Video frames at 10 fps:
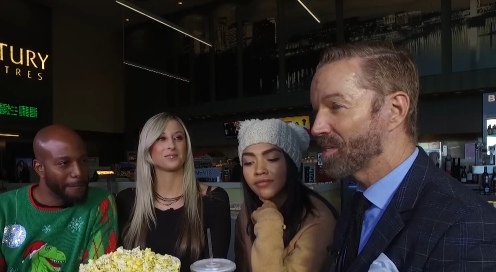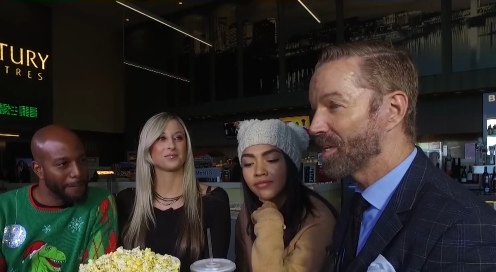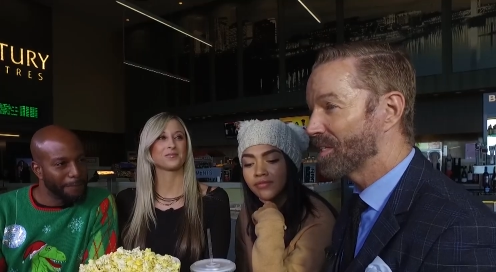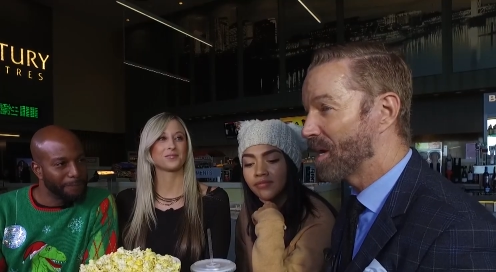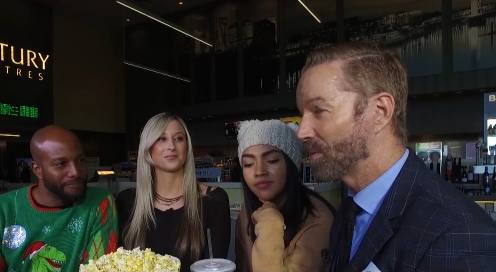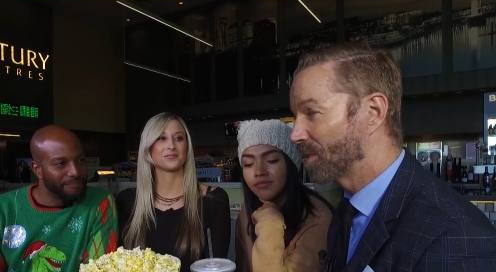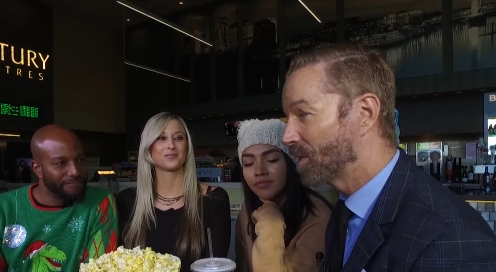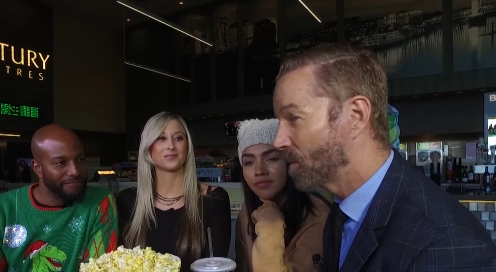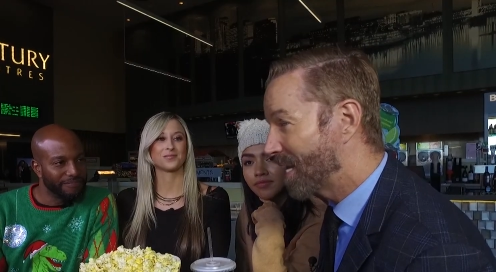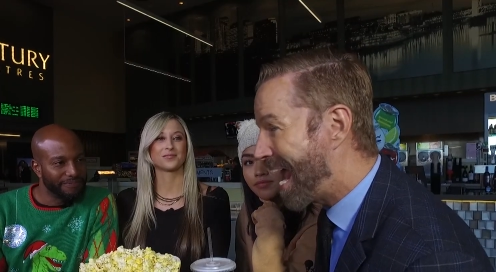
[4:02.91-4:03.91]
Speaker 1: I sat down with
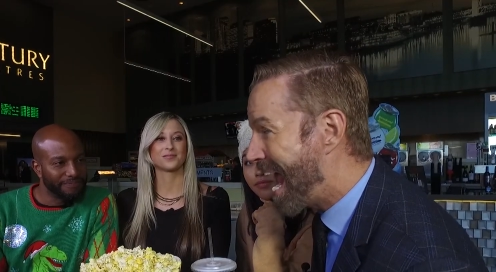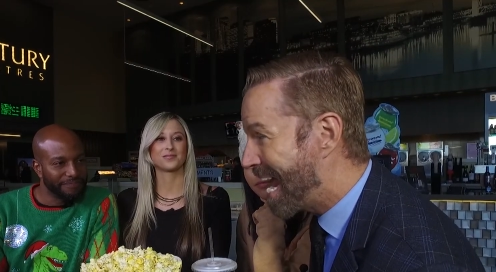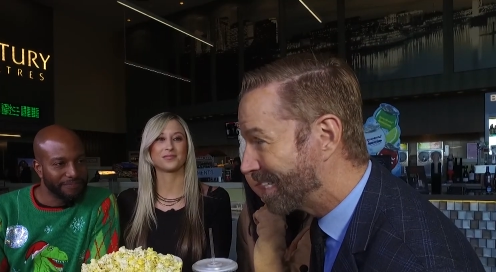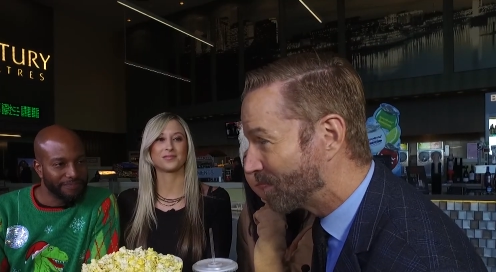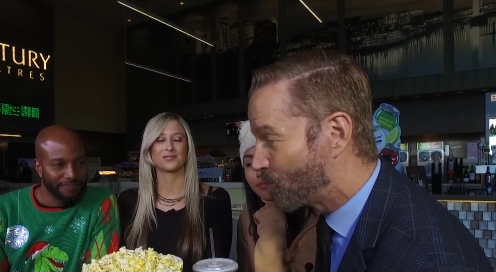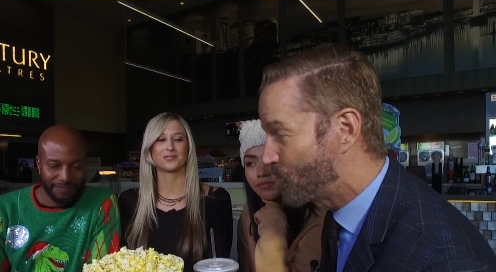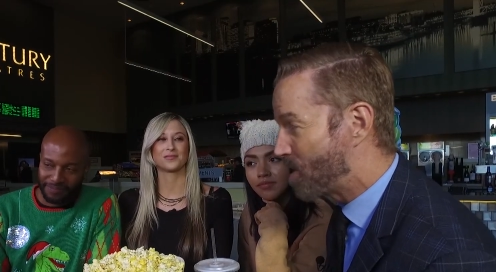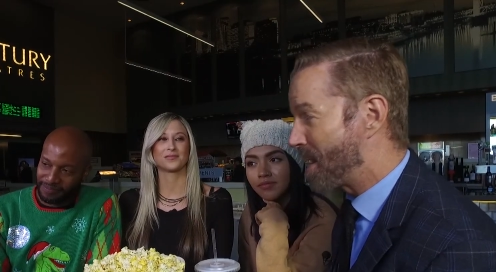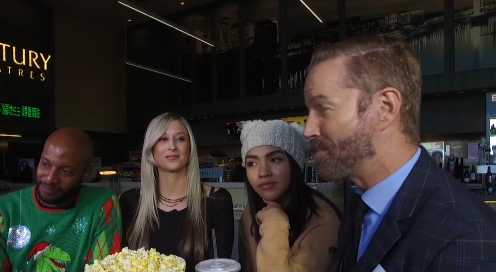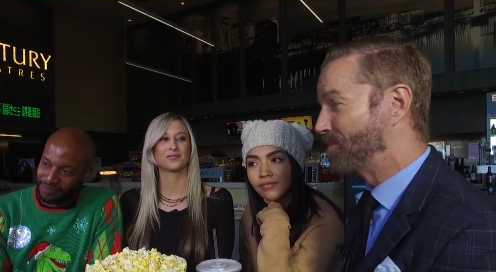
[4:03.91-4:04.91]
Laurie and
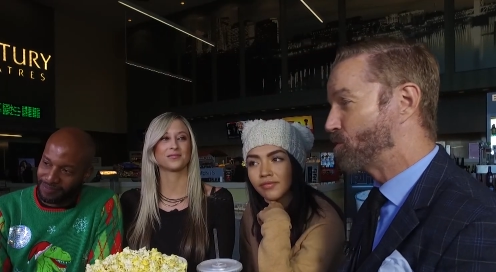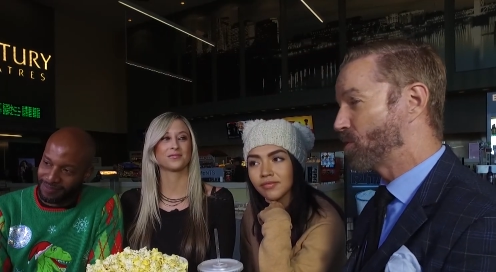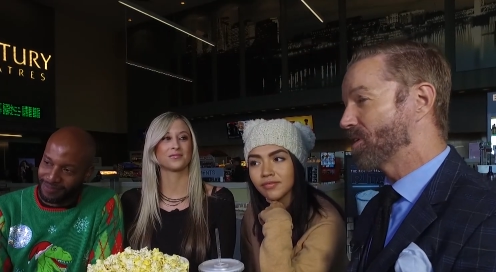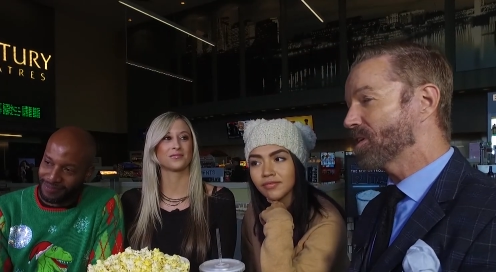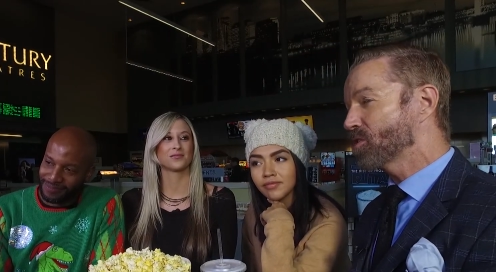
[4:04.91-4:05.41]
Dame Judi